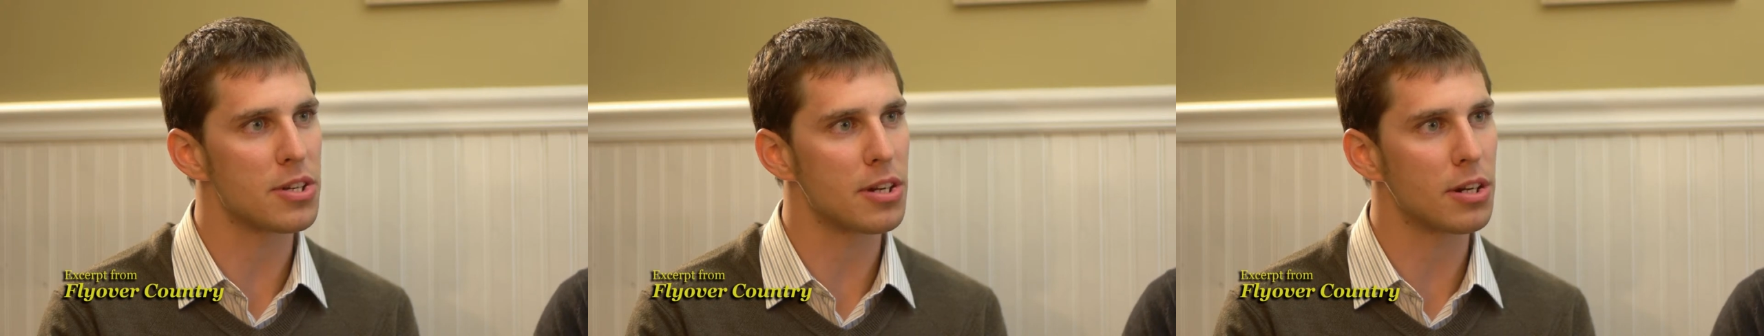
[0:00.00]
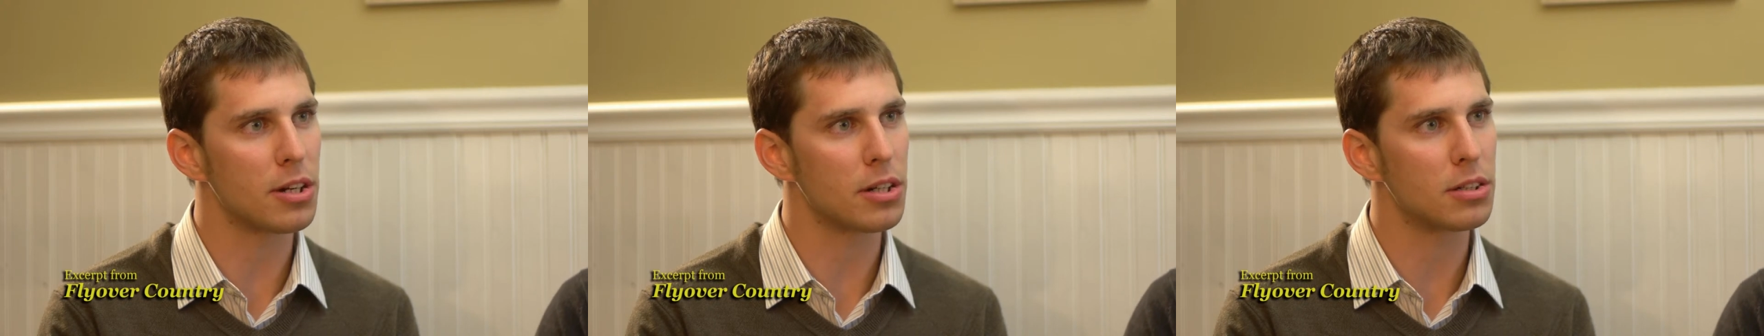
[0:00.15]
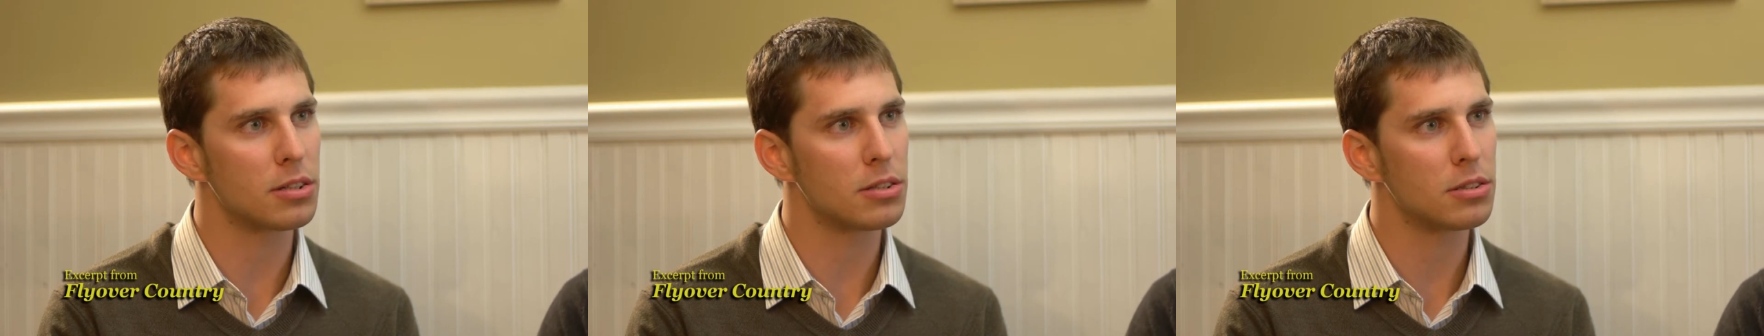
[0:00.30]

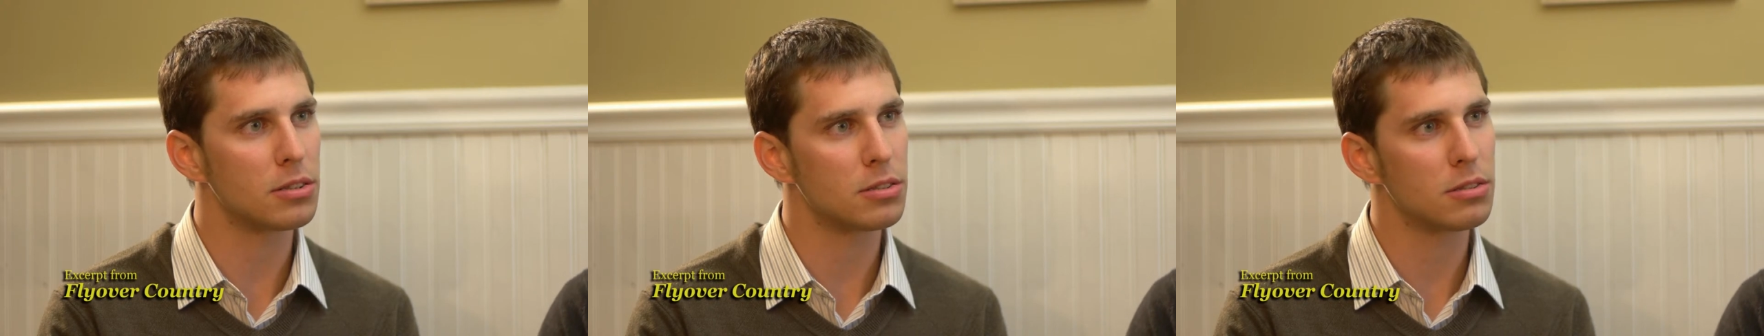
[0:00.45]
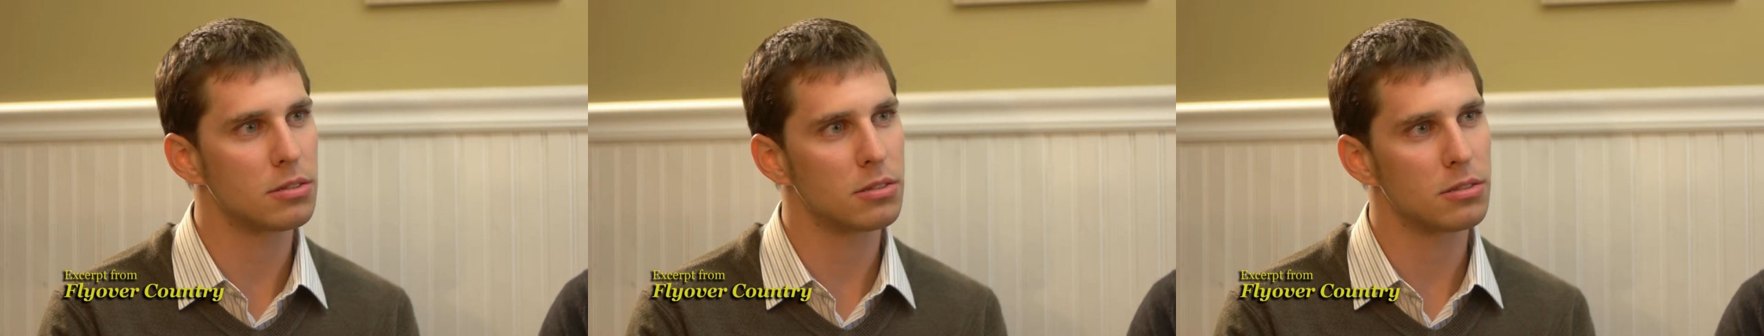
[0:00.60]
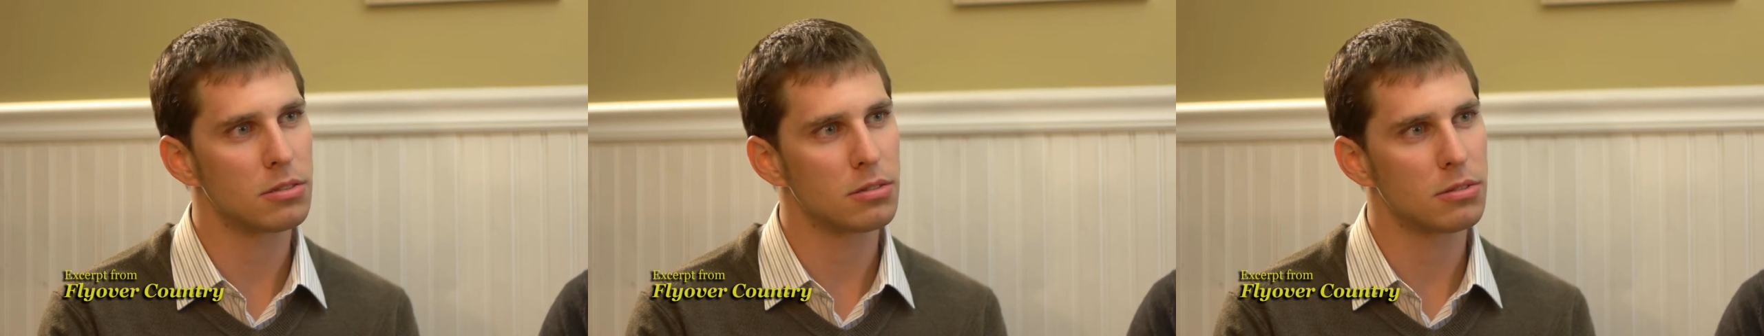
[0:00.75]
here.
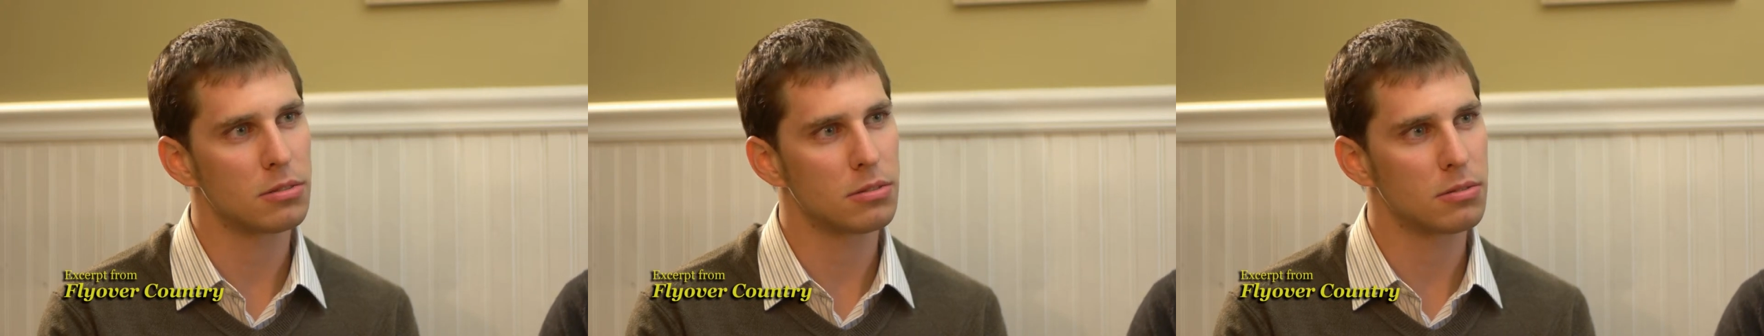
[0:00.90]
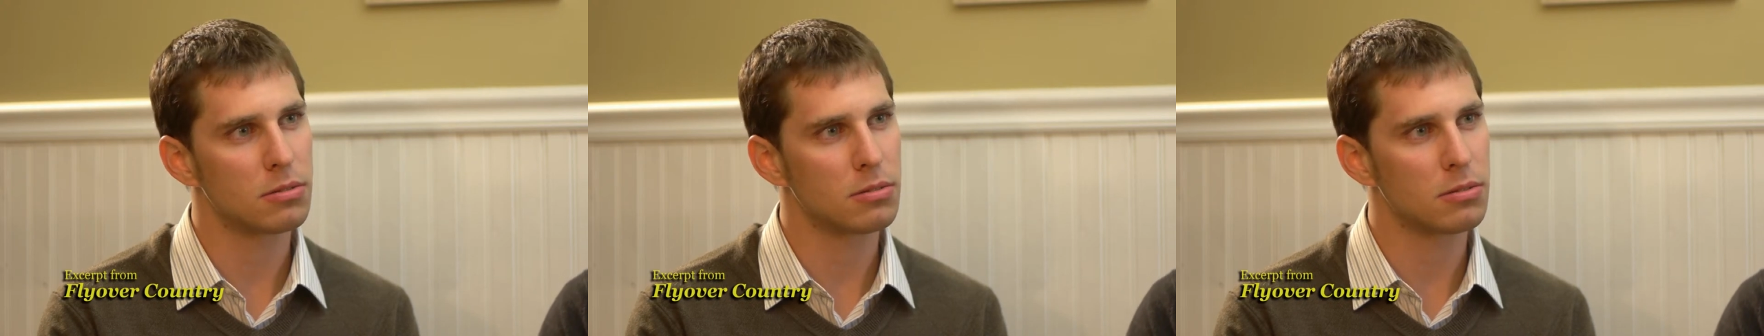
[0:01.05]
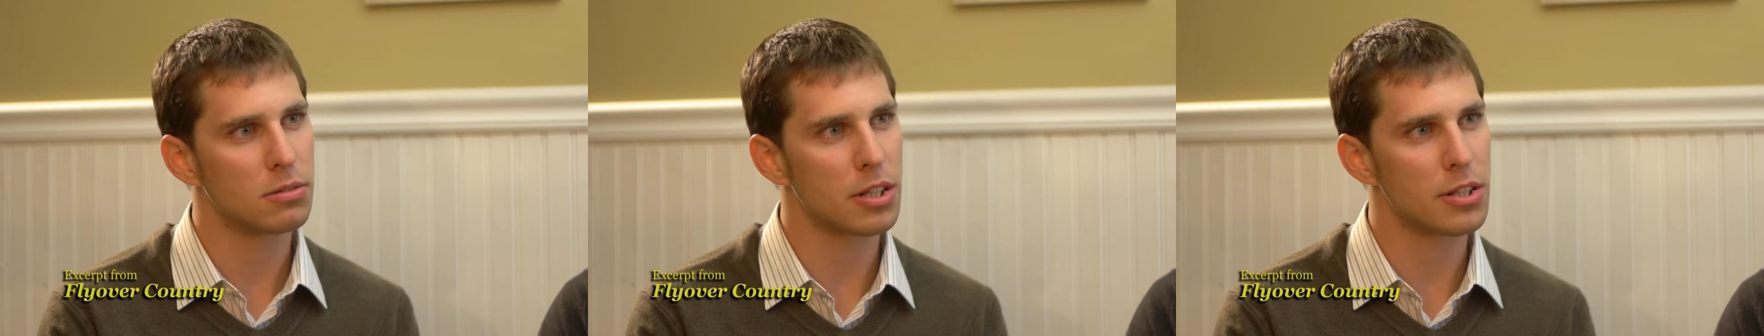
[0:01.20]

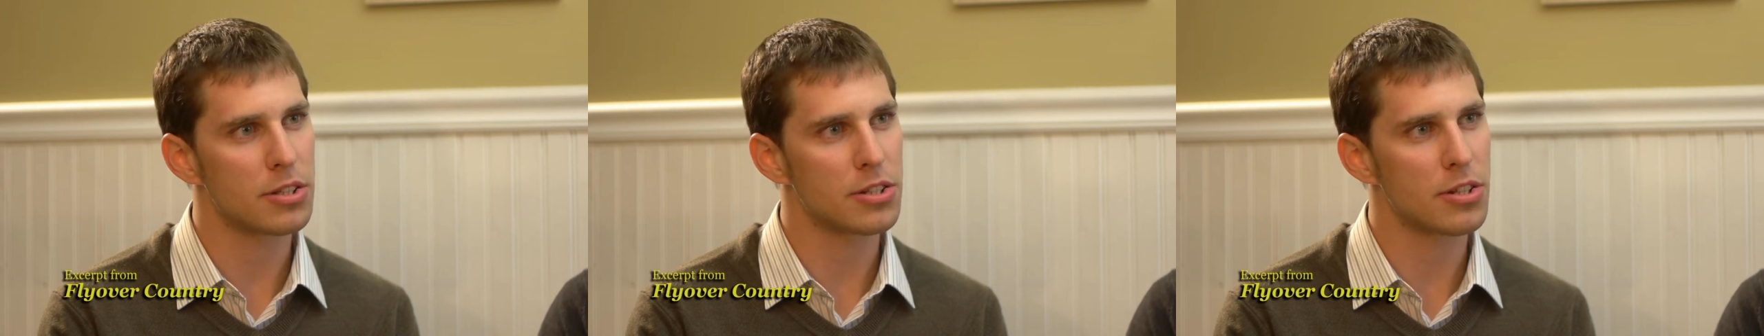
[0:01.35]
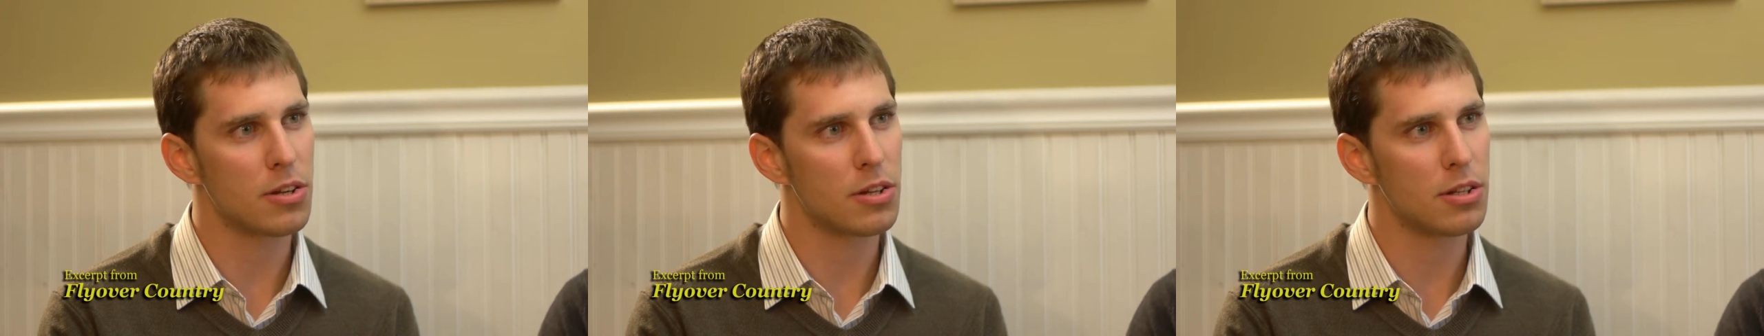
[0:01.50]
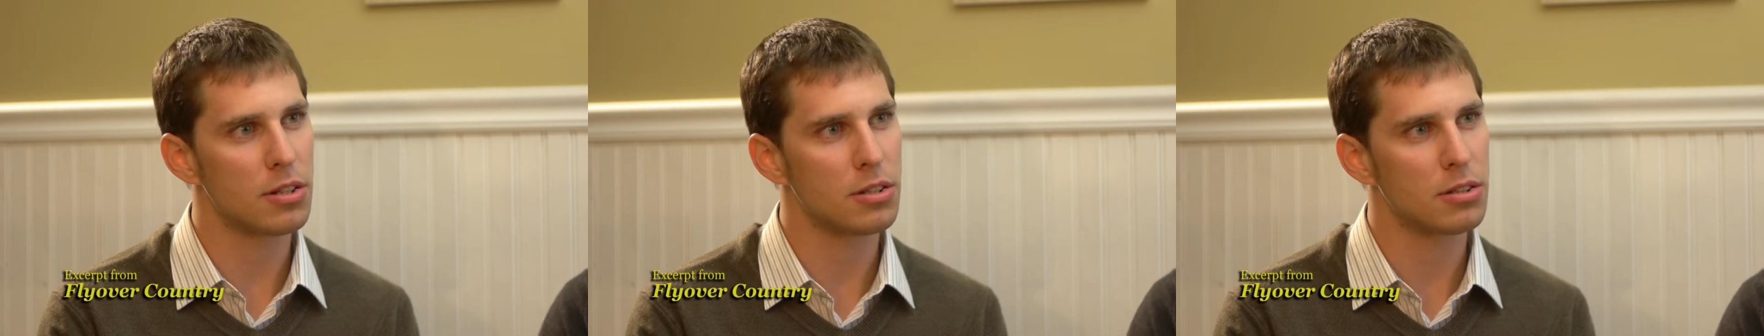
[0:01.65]
That's
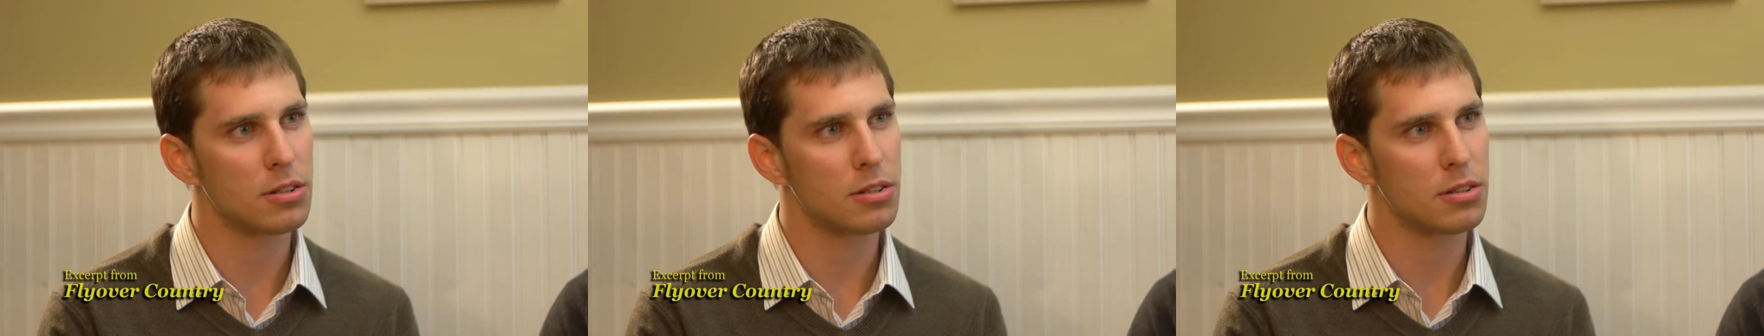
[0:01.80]
all.